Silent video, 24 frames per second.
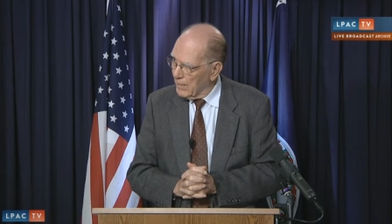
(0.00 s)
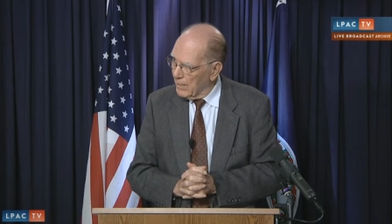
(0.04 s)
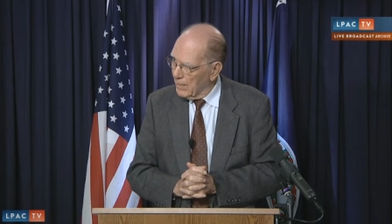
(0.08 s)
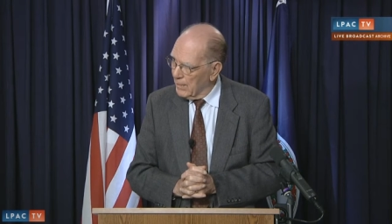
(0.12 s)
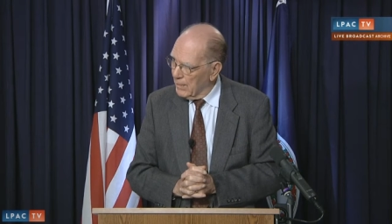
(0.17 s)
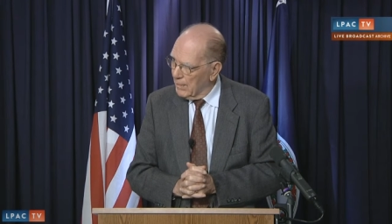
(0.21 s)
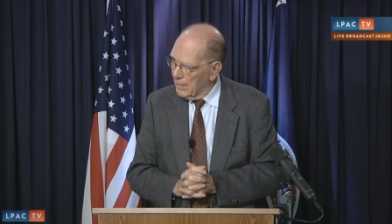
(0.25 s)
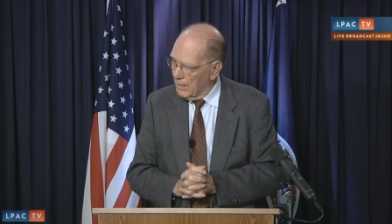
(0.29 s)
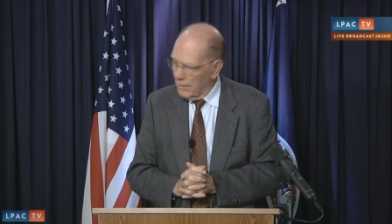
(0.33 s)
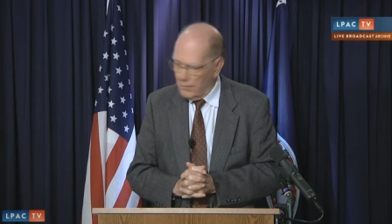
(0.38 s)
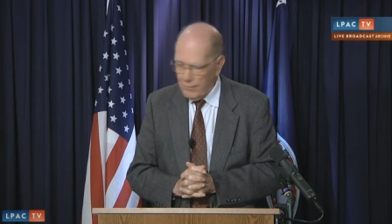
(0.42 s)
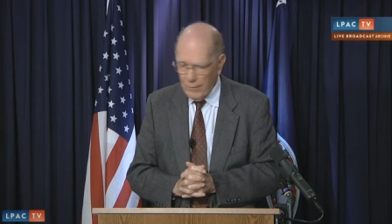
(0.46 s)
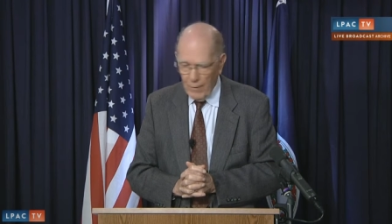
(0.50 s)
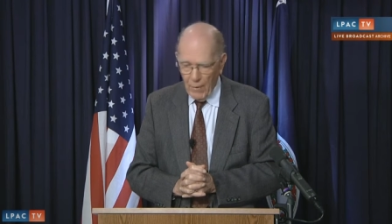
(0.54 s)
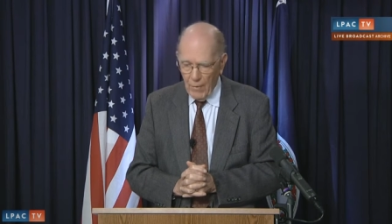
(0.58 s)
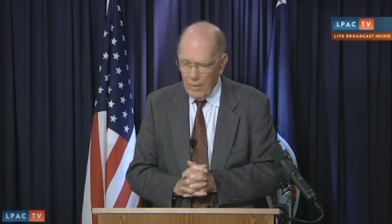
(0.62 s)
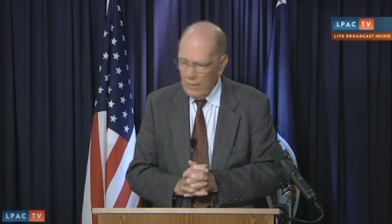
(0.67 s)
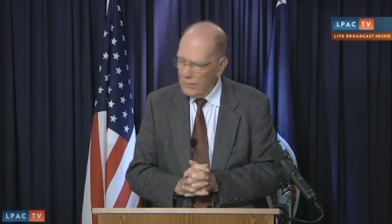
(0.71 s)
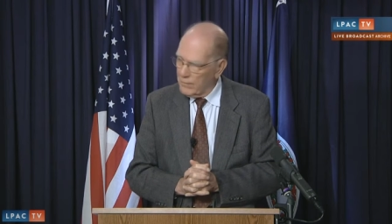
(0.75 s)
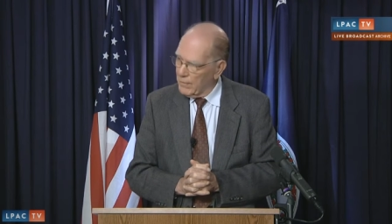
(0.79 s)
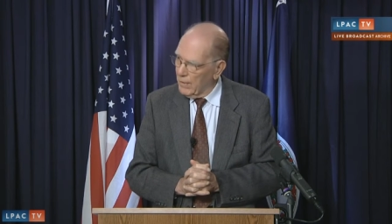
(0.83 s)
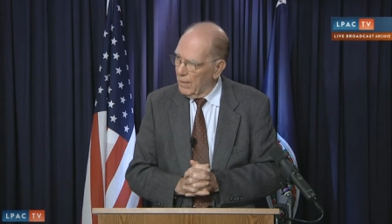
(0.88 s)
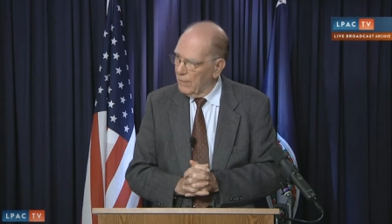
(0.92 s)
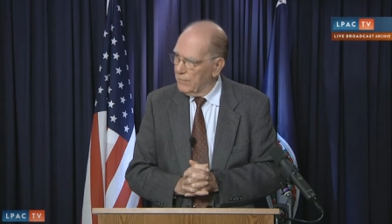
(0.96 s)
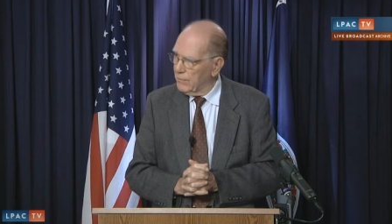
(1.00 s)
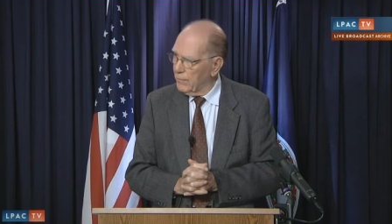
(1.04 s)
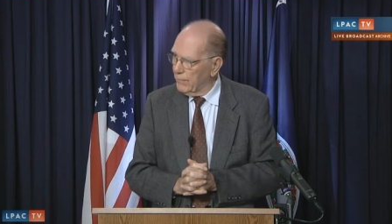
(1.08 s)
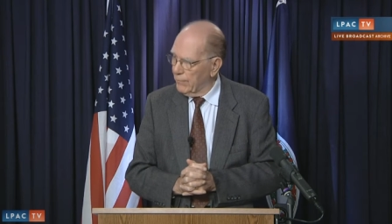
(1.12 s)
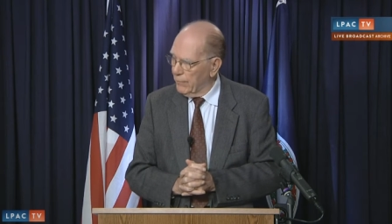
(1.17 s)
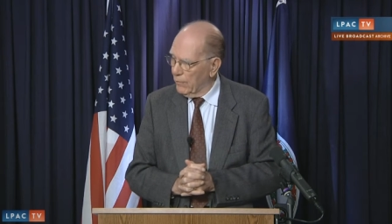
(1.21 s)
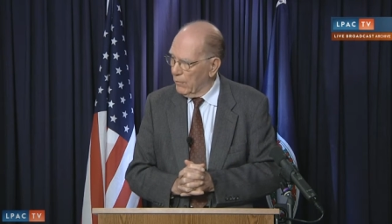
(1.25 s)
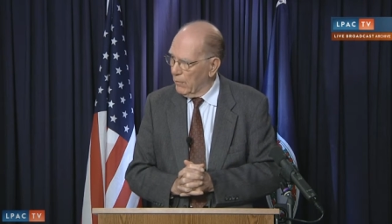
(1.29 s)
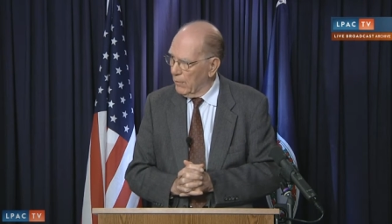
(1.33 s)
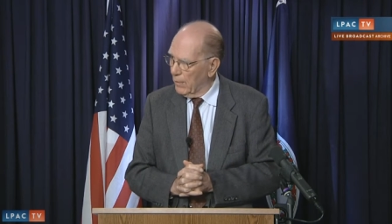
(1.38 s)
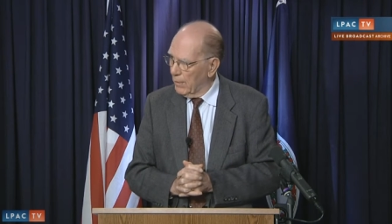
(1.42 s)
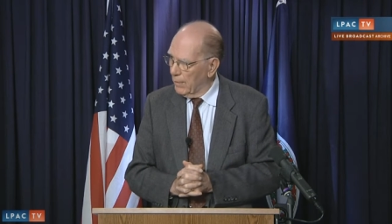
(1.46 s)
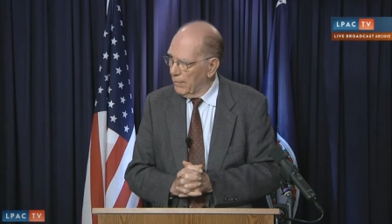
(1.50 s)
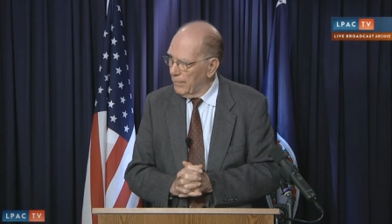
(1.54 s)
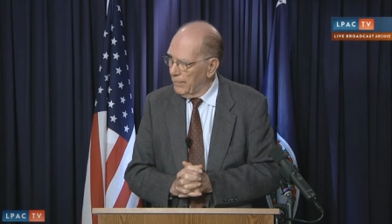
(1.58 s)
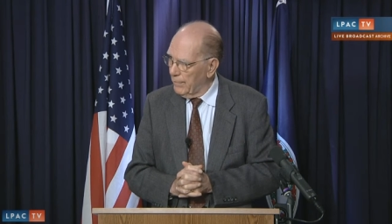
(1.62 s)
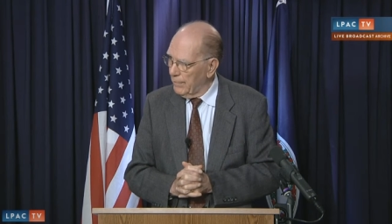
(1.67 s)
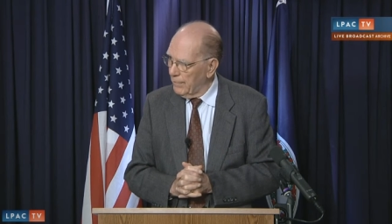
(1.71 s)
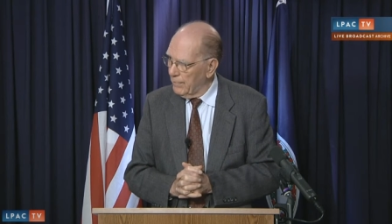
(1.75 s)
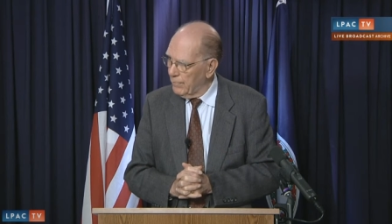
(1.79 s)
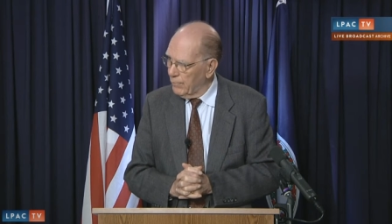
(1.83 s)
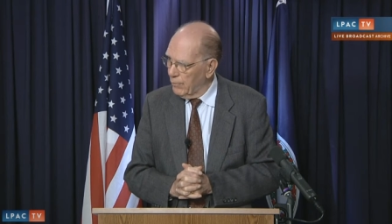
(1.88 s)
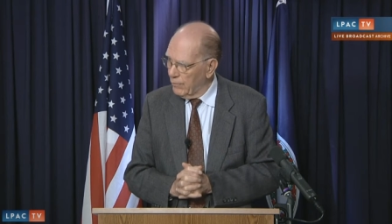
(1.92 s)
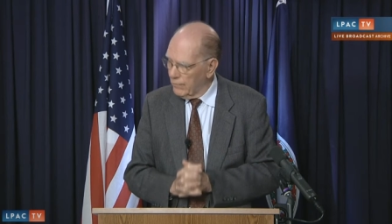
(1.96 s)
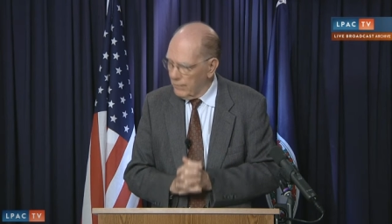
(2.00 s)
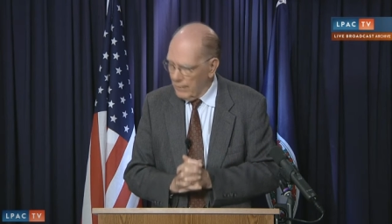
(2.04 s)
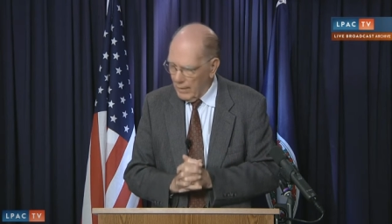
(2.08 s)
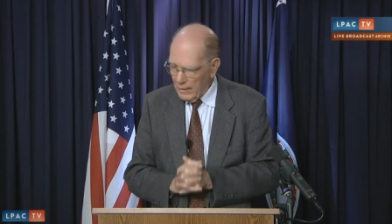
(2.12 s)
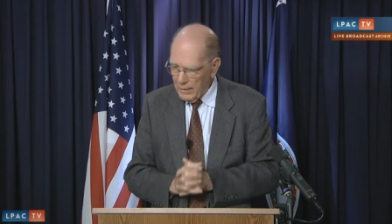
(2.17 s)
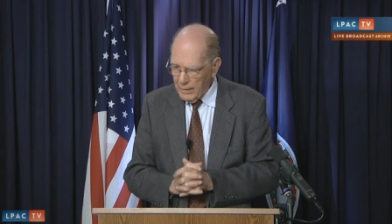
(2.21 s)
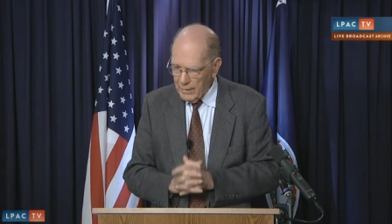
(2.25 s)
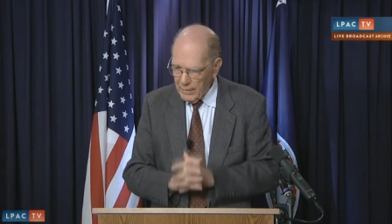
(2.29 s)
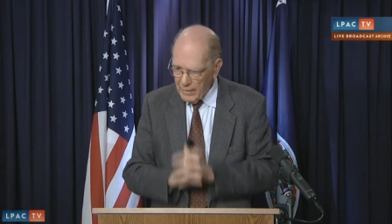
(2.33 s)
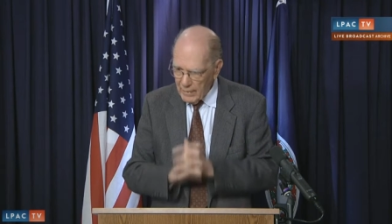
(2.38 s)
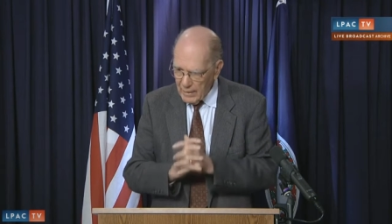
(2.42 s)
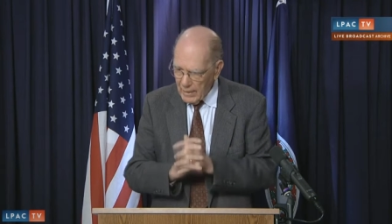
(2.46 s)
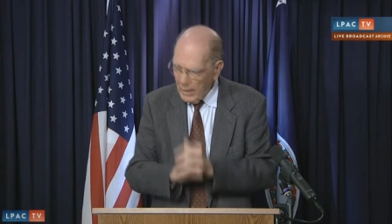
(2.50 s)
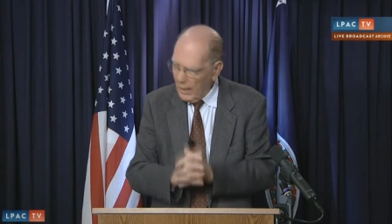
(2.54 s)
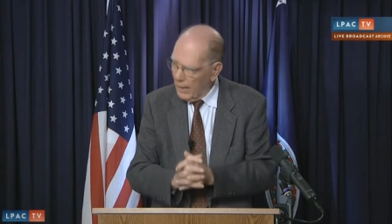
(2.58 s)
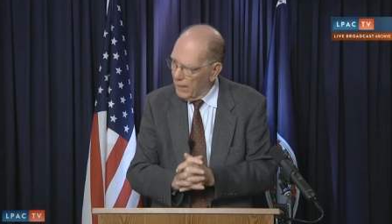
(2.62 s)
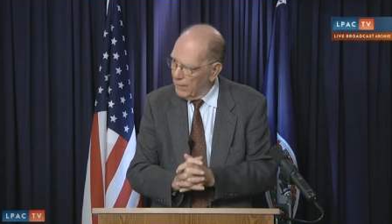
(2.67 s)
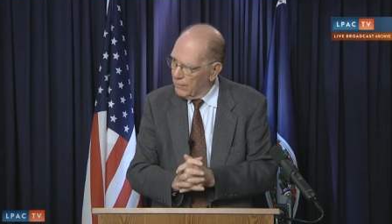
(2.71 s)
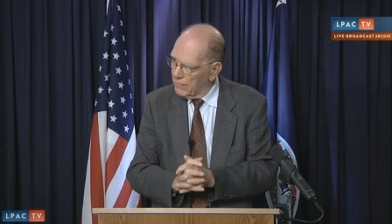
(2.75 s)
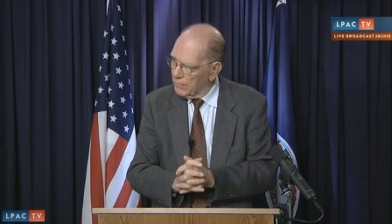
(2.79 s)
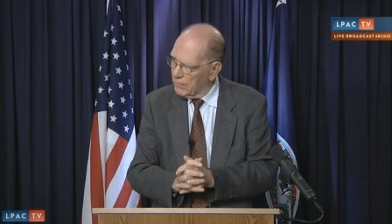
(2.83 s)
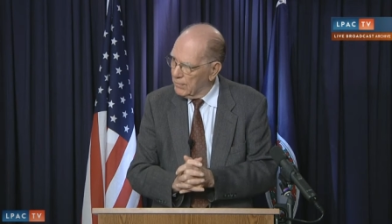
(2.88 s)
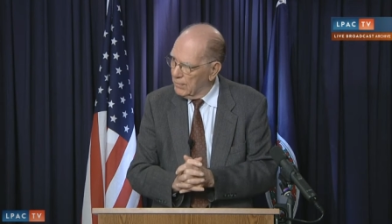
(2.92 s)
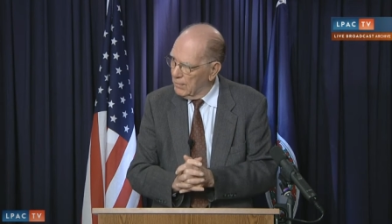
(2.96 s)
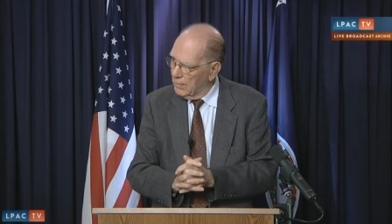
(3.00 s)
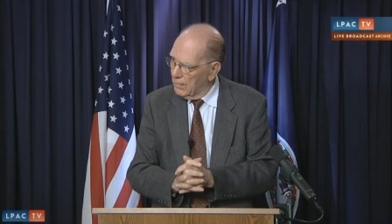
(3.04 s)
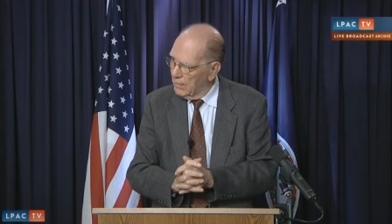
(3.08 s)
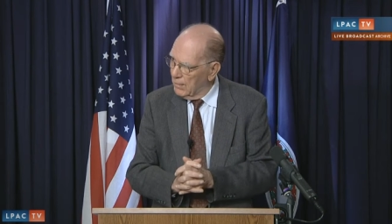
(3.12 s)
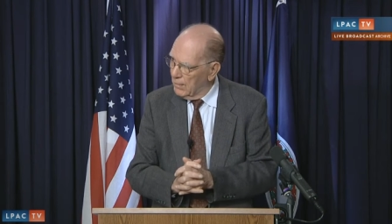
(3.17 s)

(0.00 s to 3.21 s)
in various kinds of fora, presenting the case